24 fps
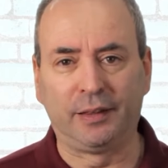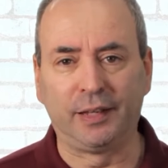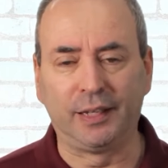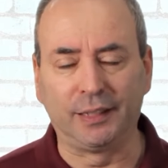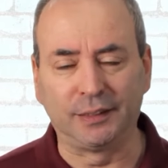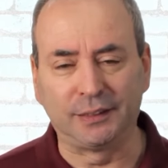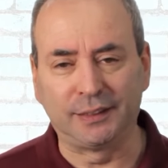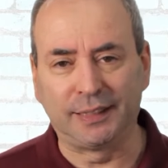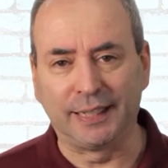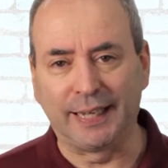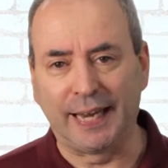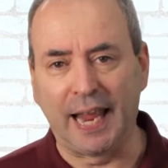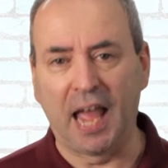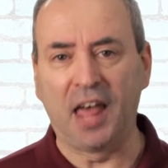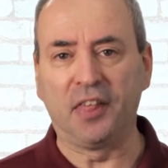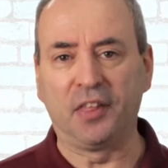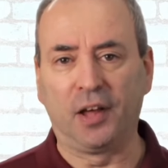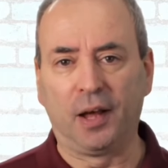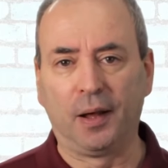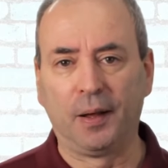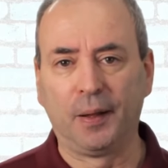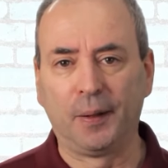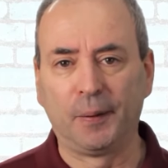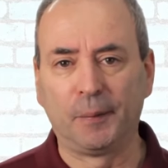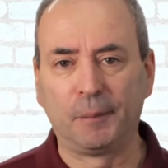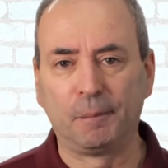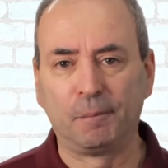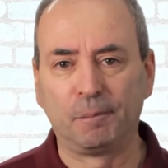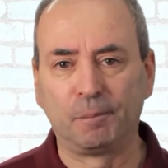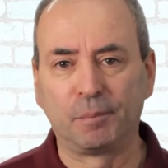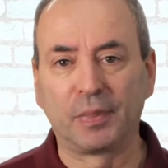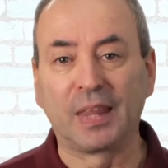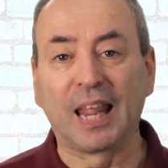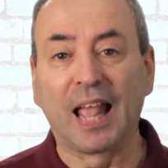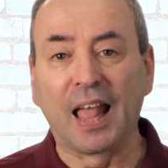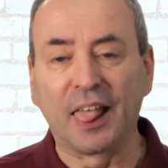things together.
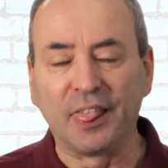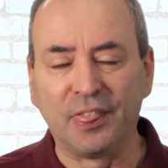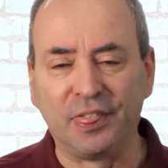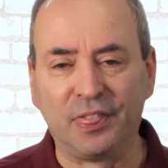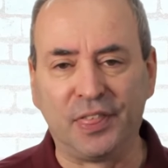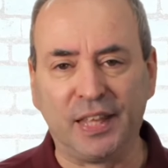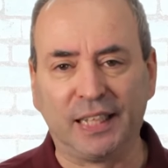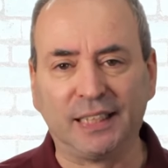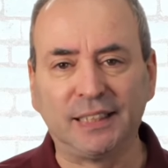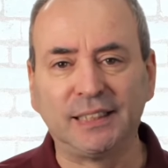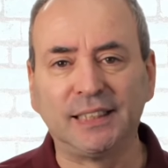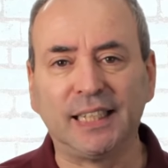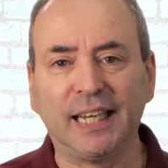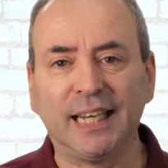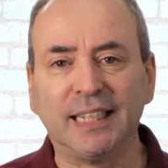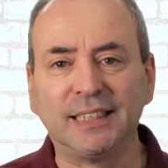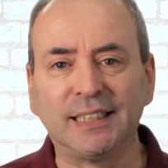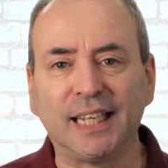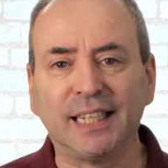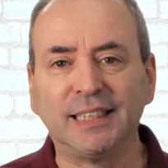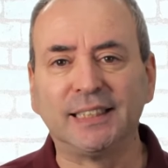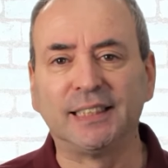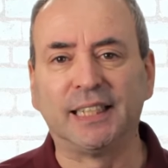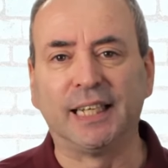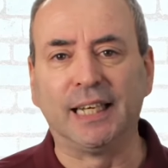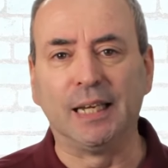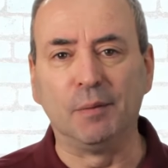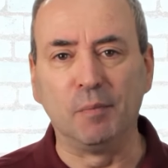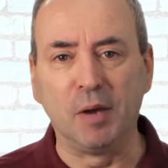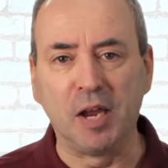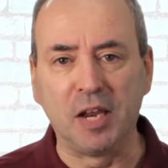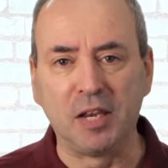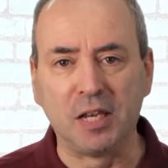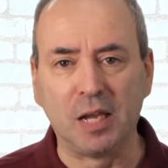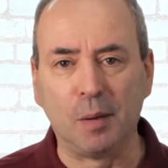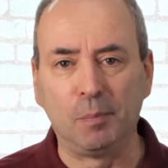This is a team
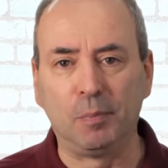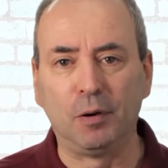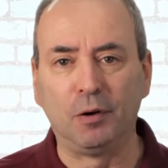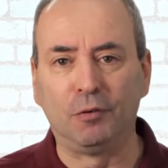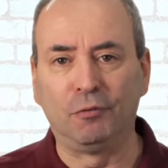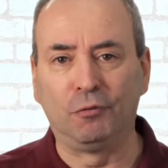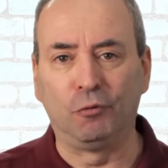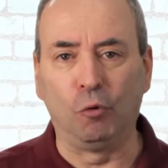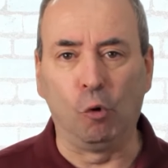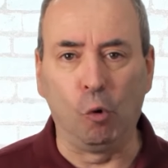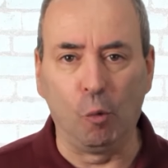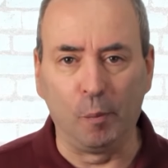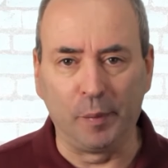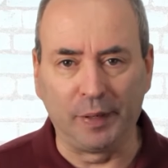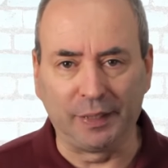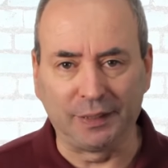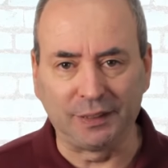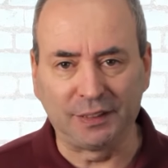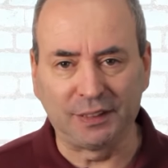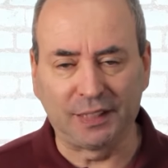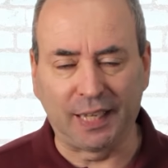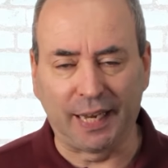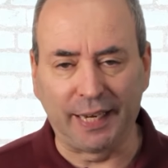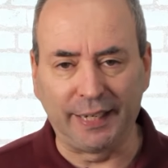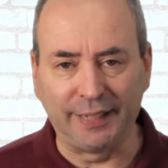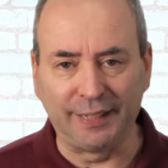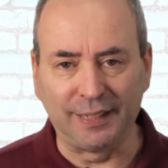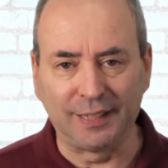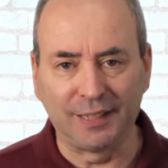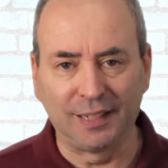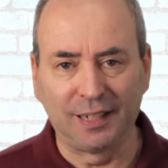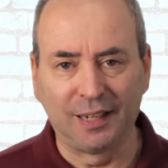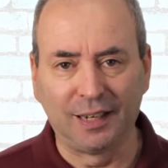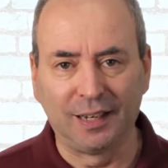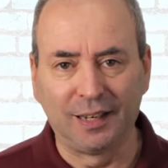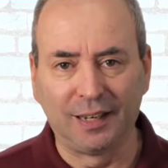in the performing
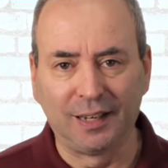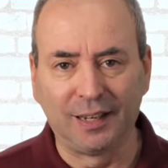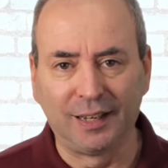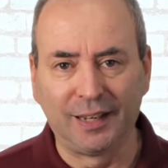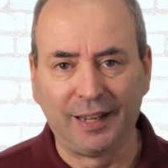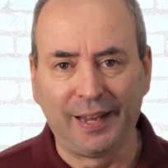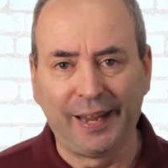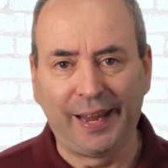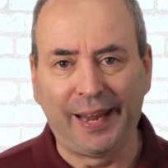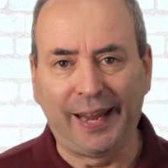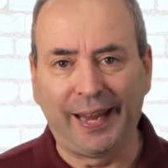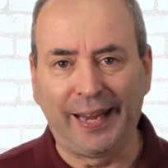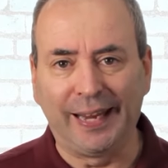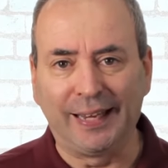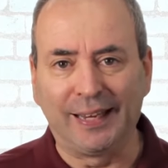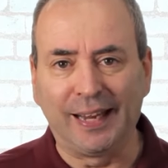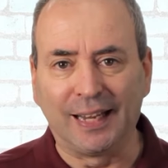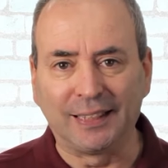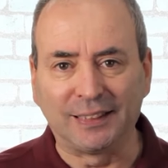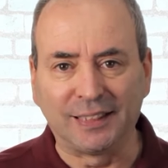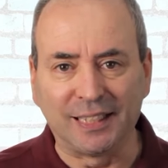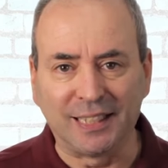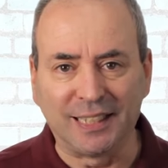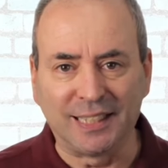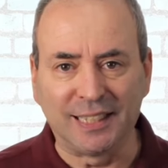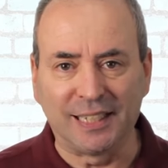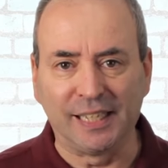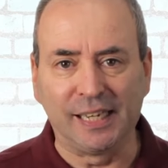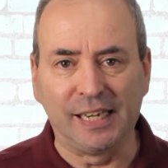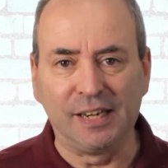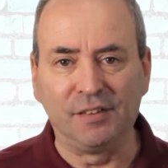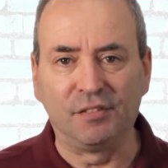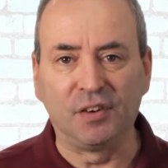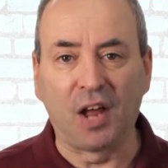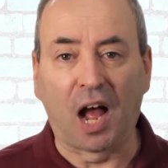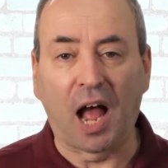stage. It has
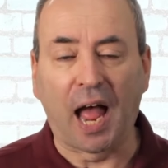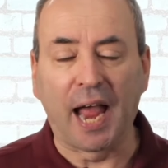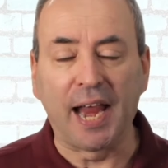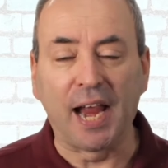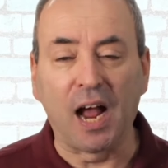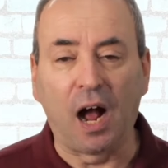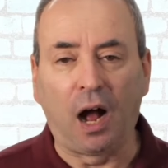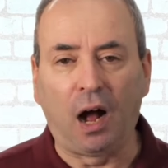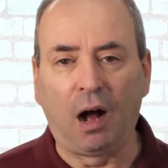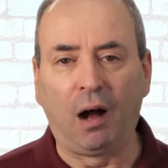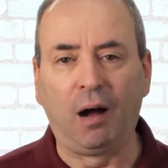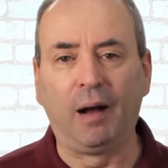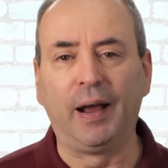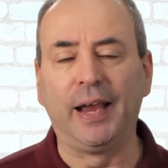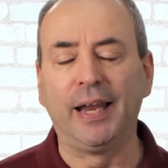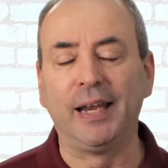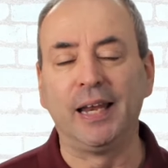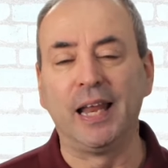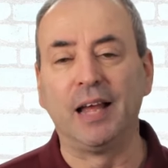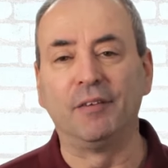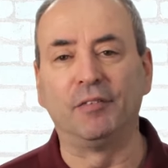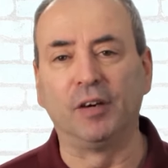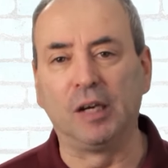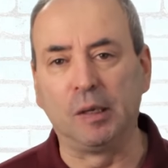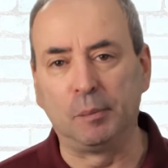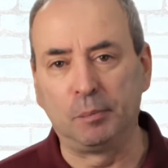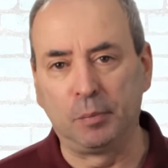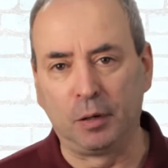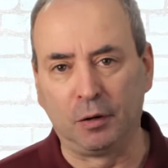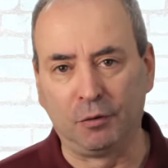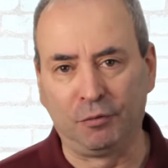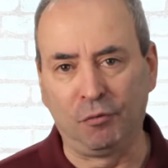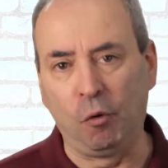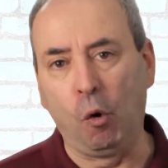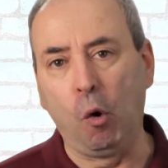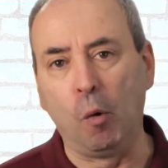achieved a high level of
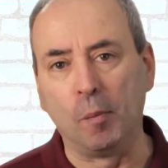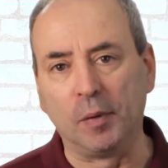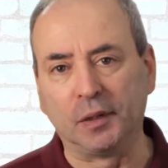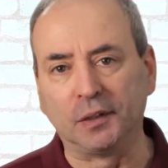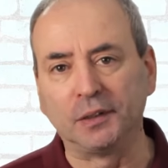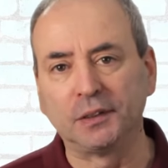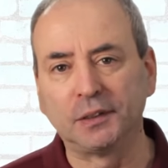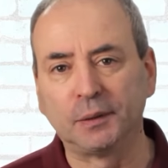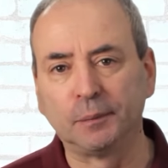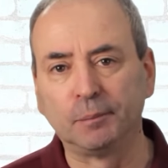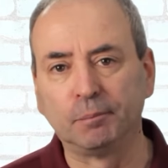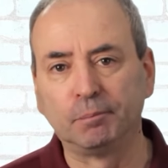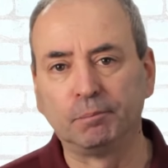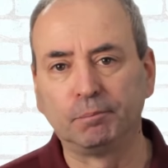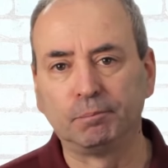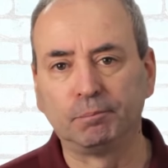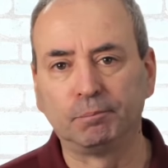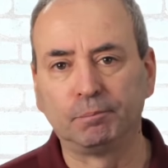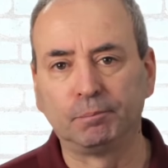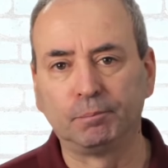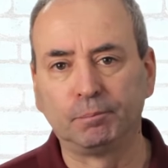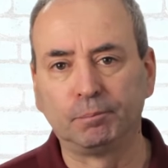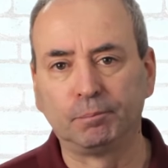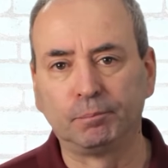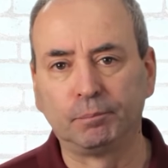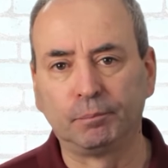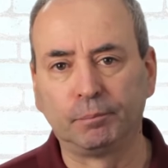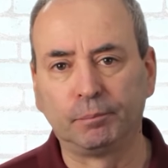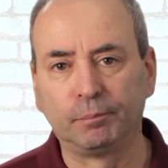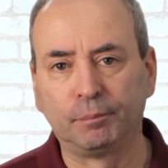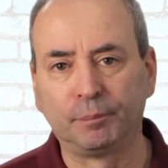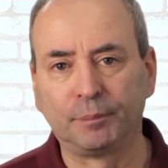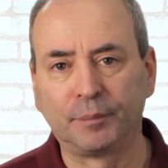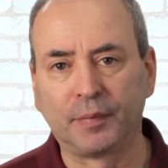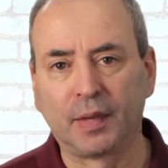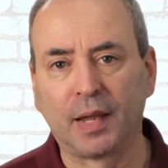performance.
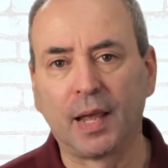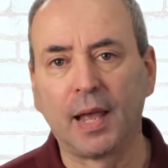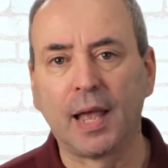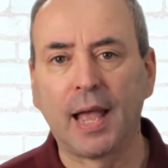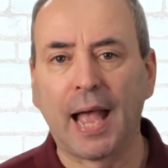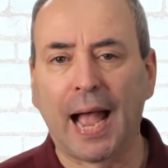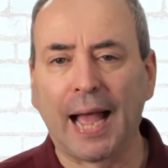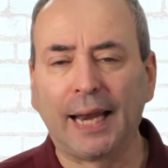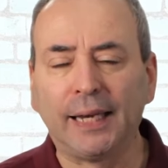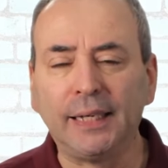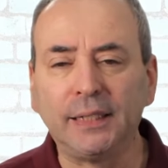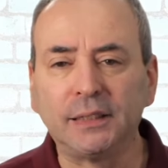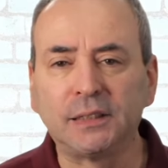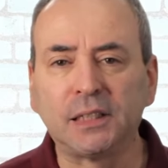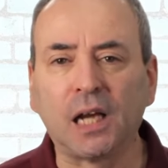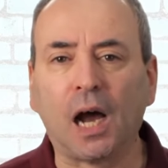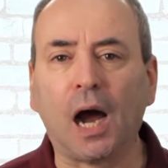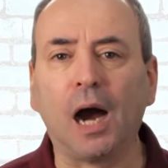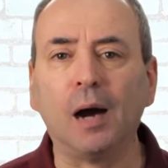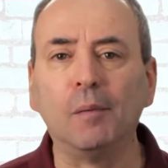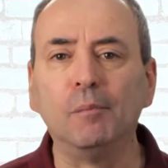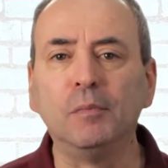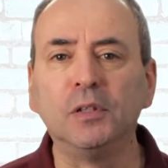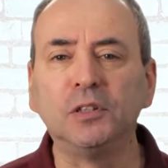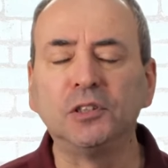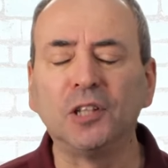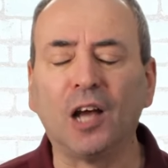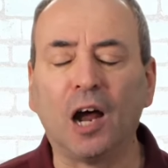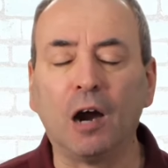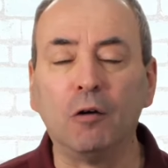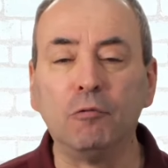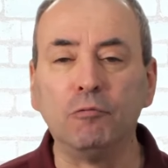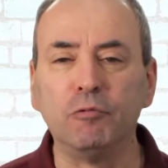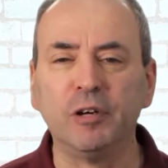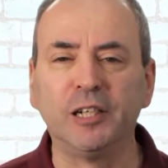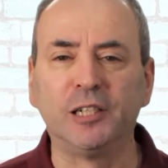And in Tuckman's
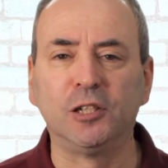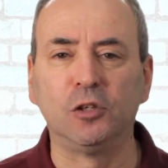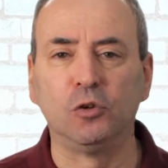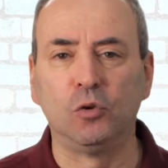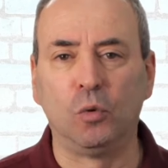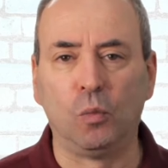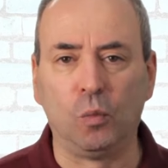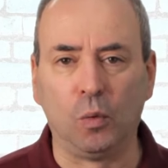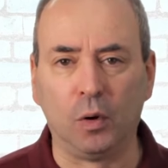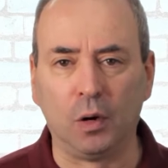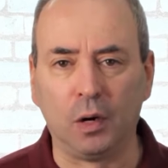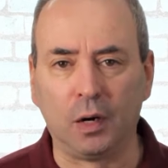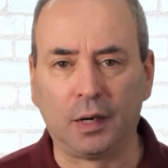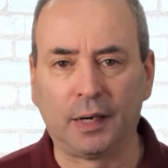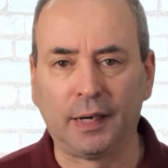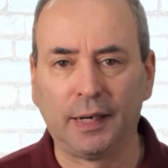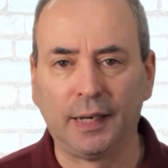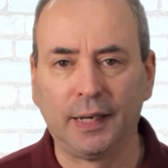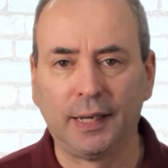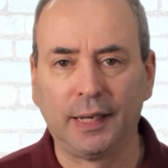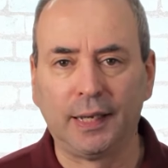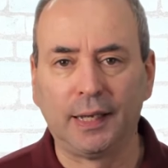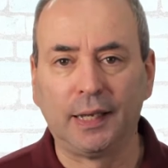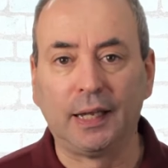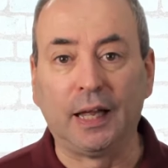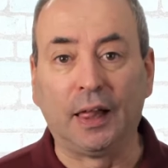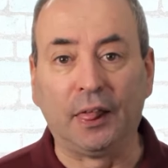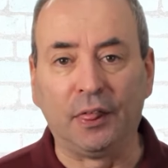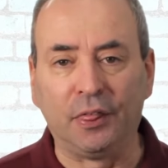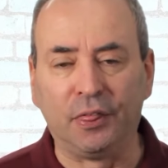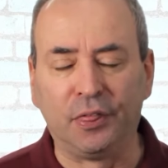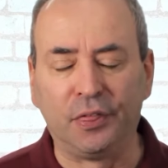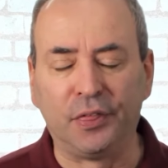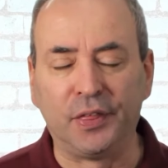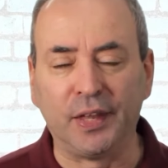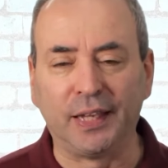original work,
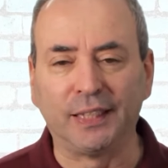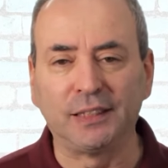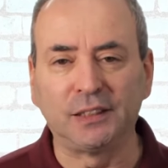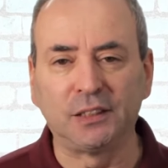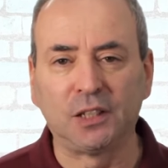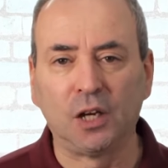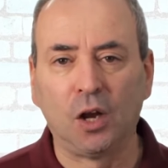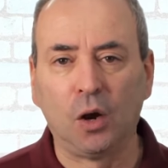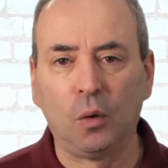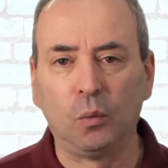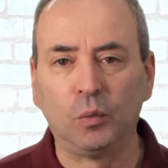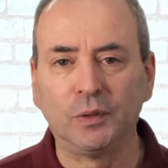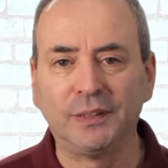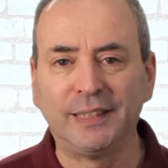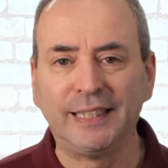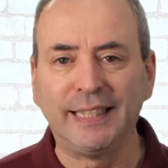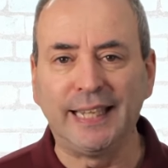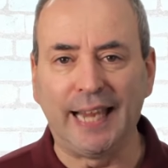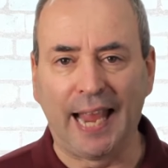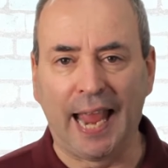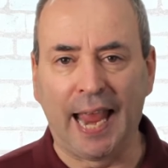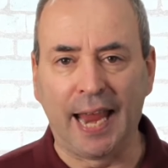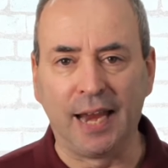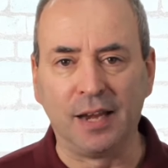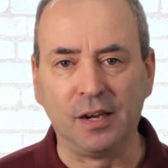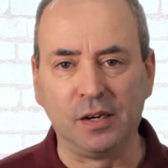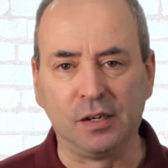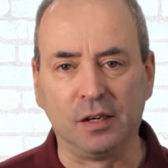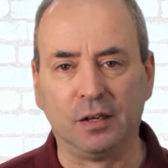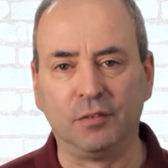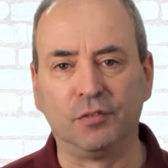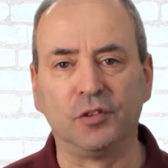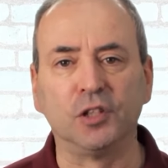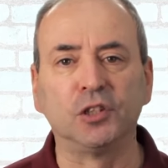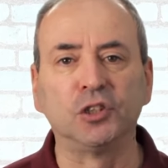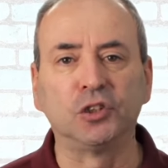this was the end
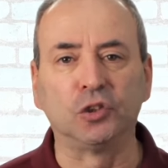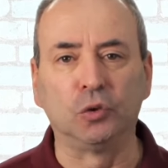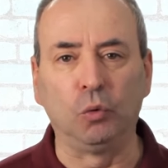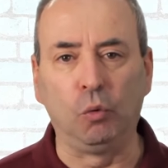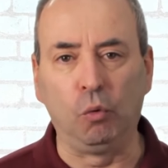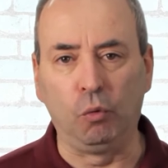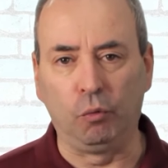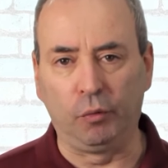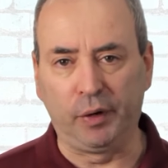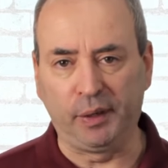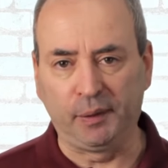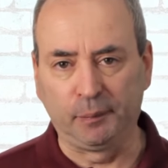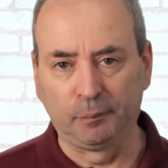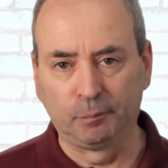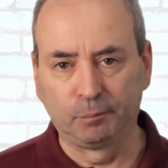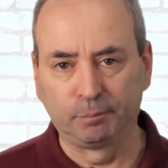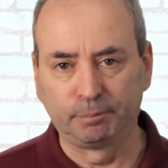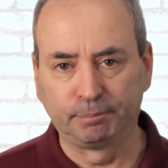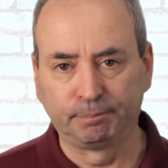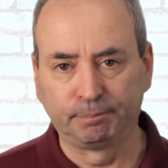of the story.